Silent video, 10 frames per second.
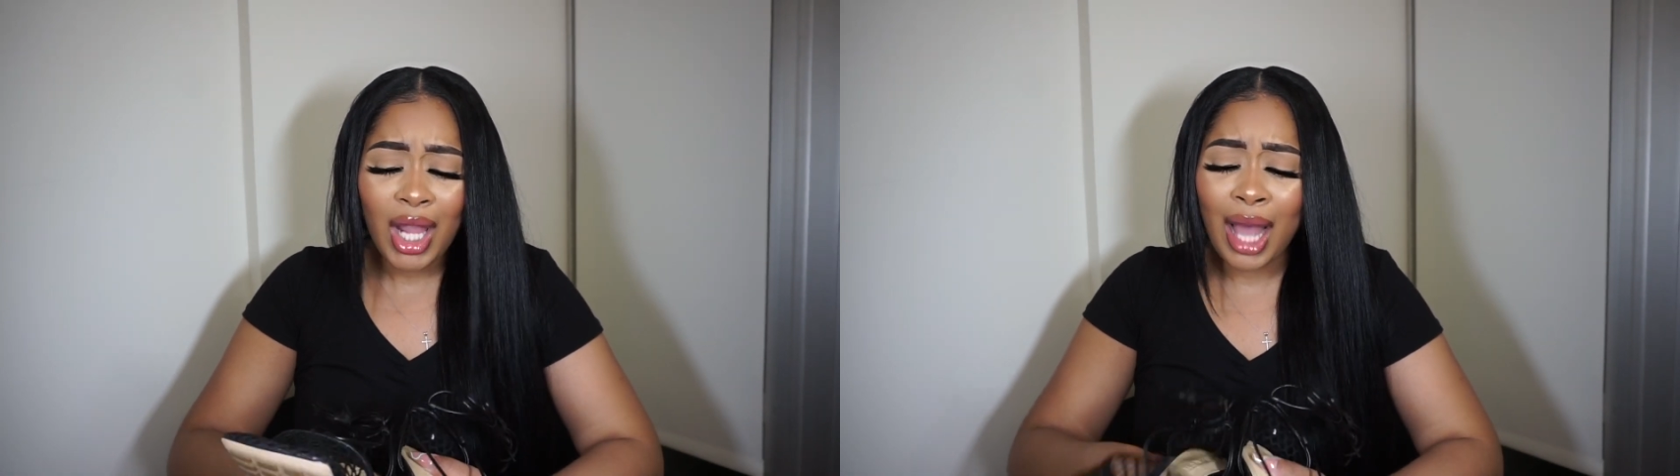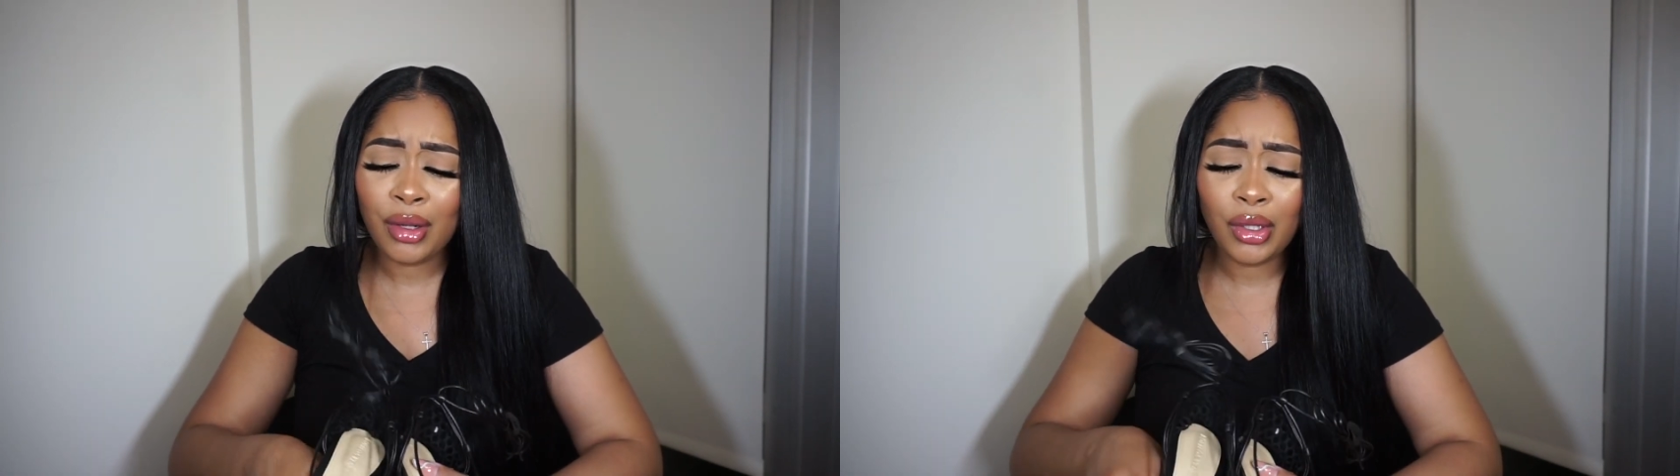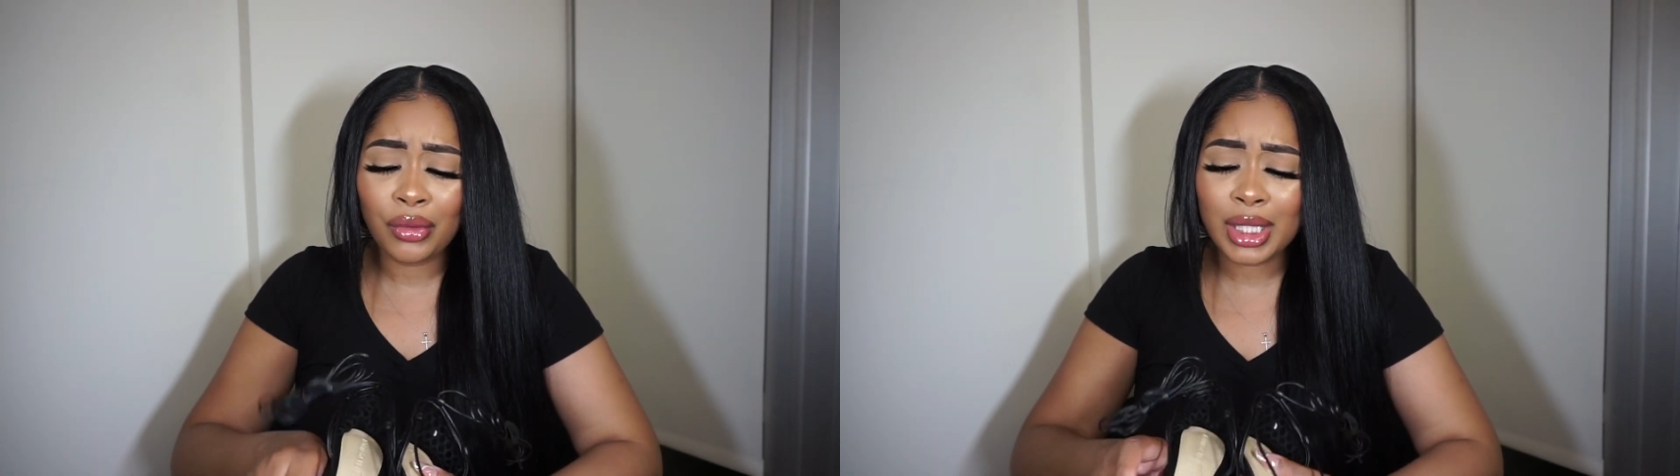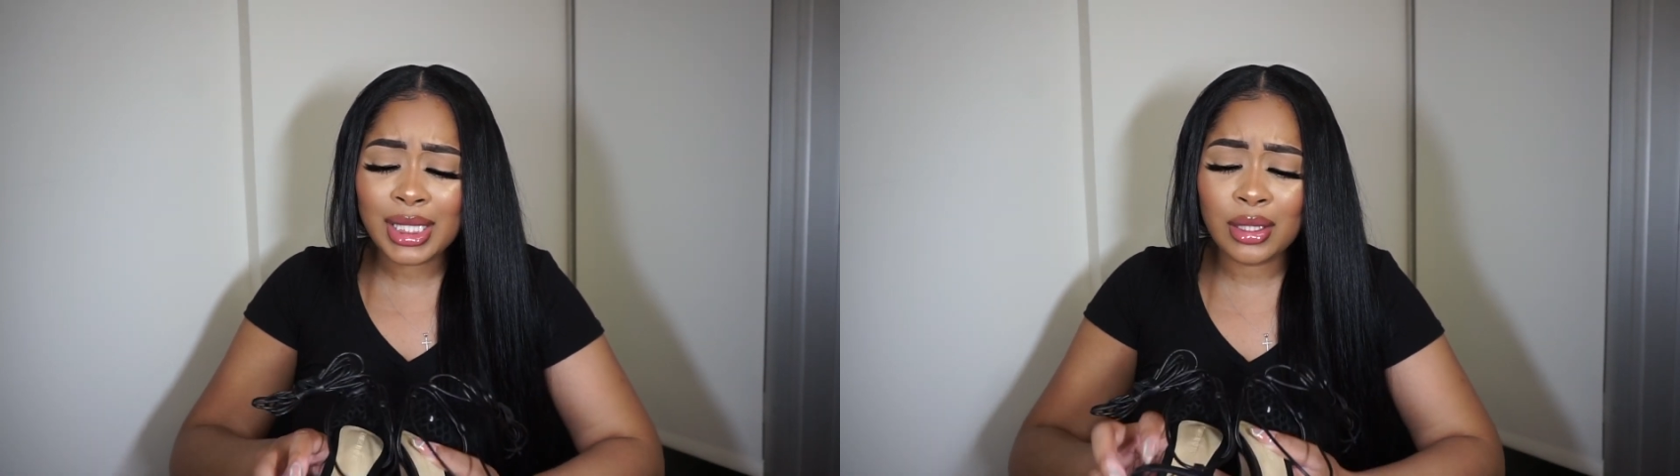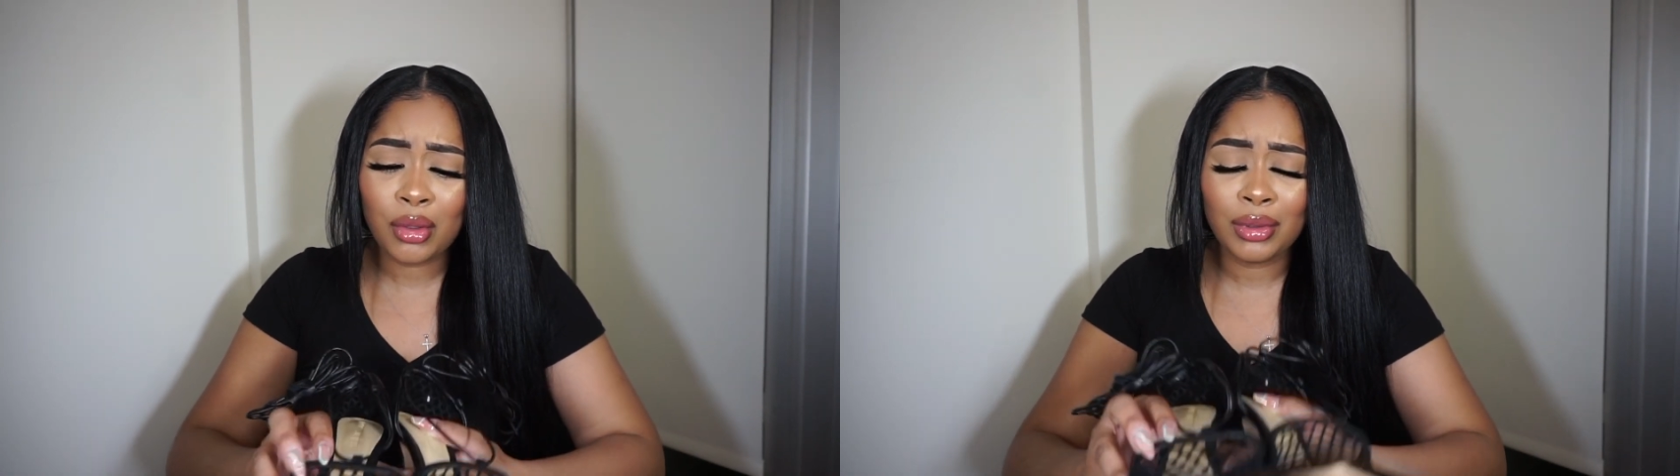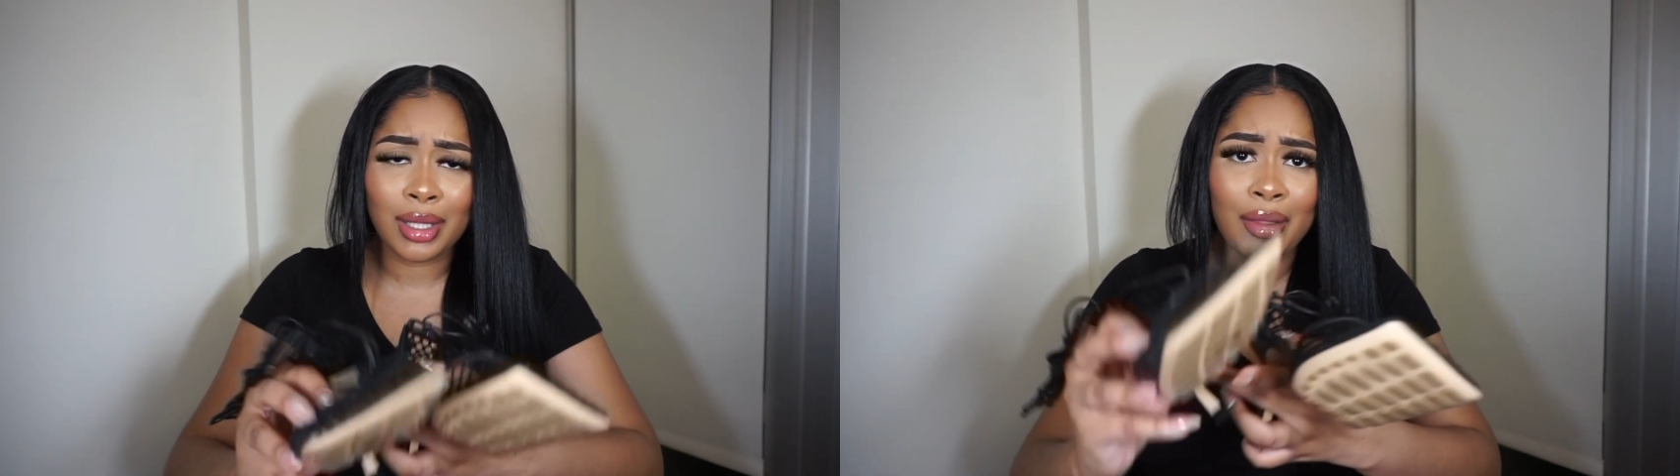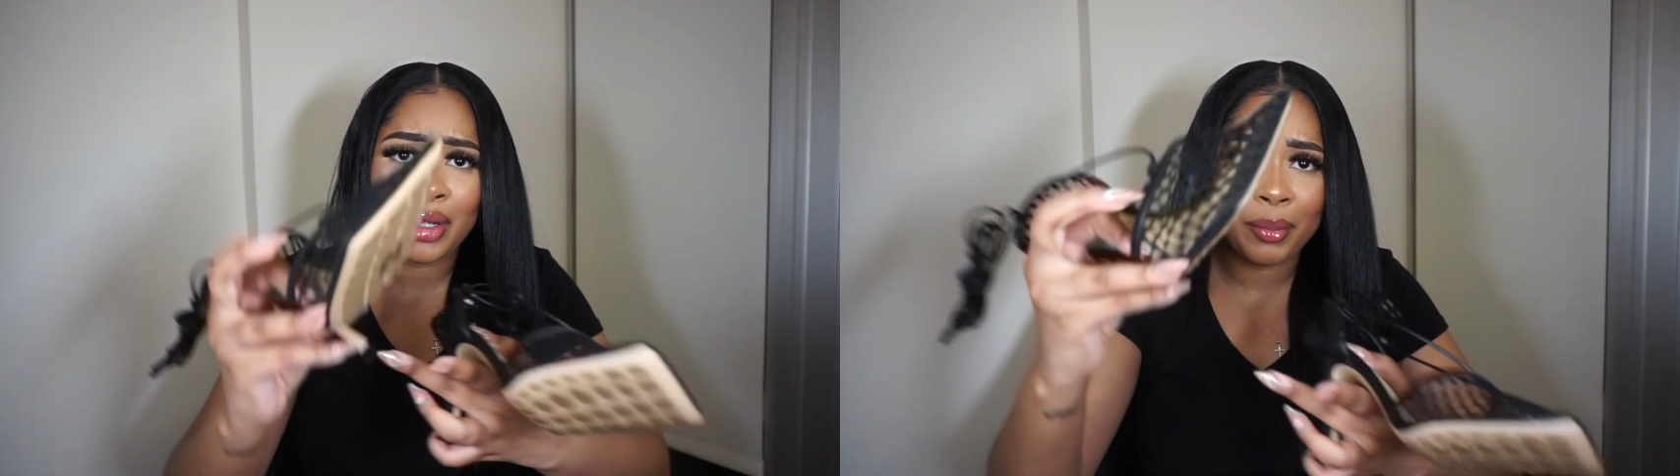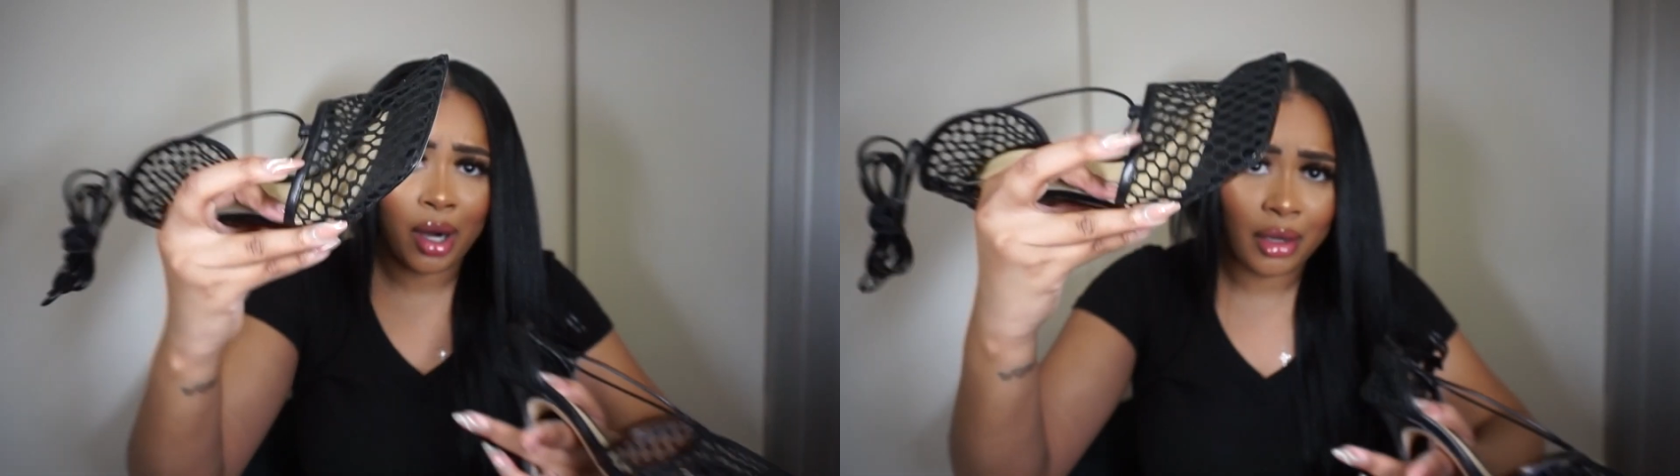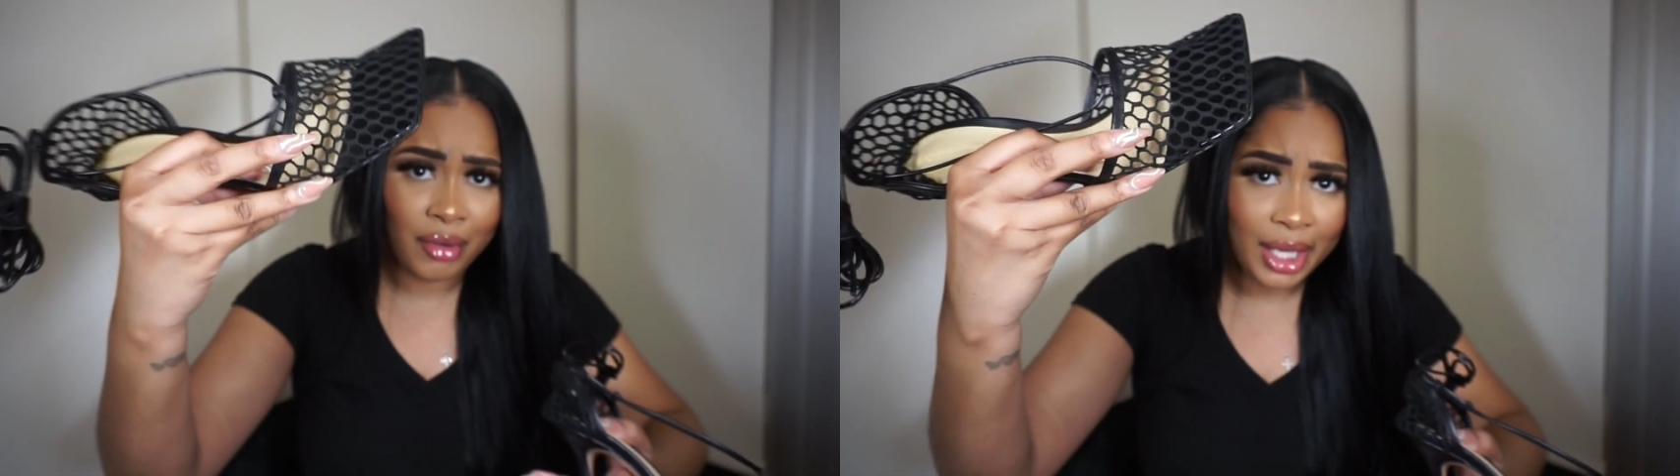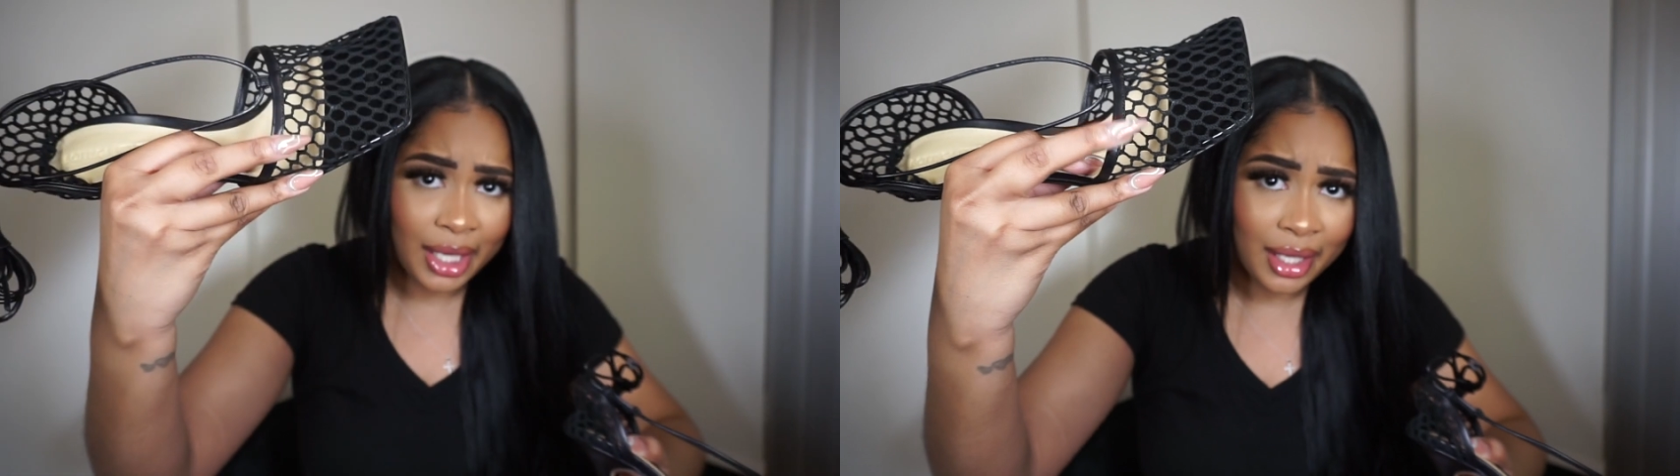don't know, this little leather part
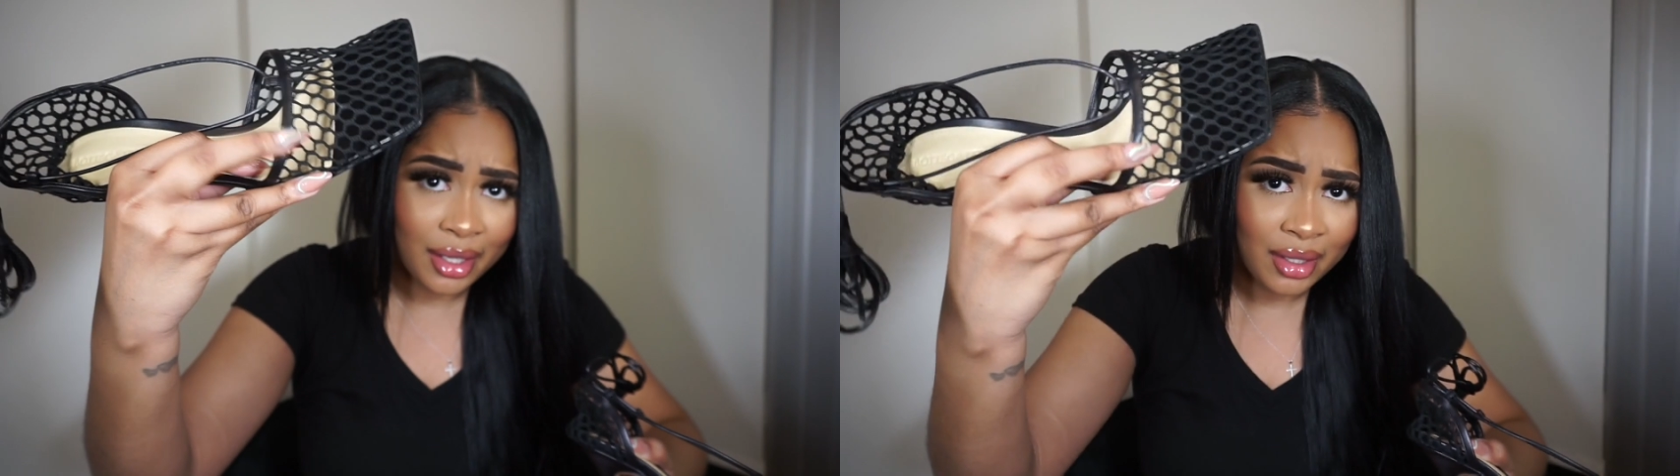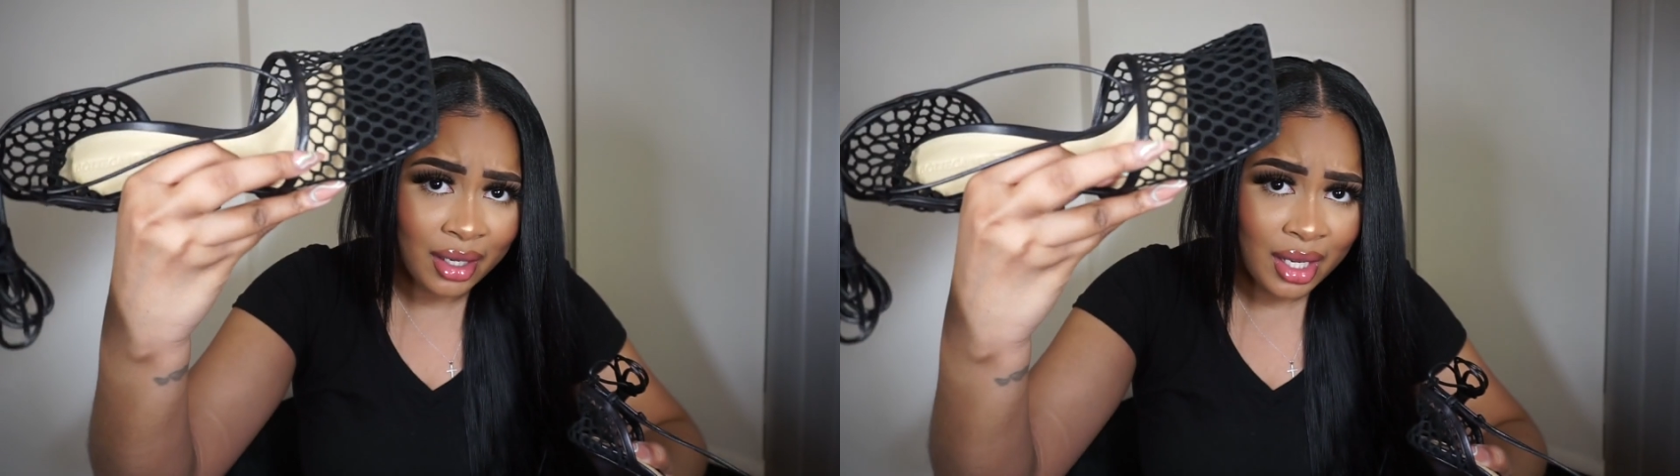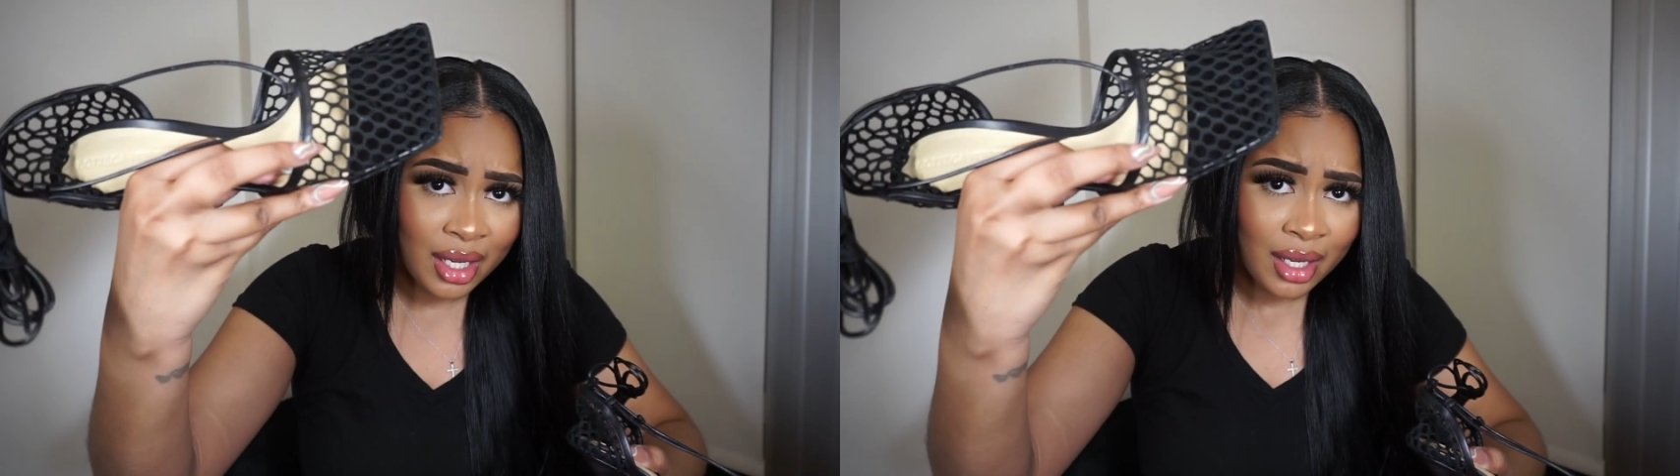right here,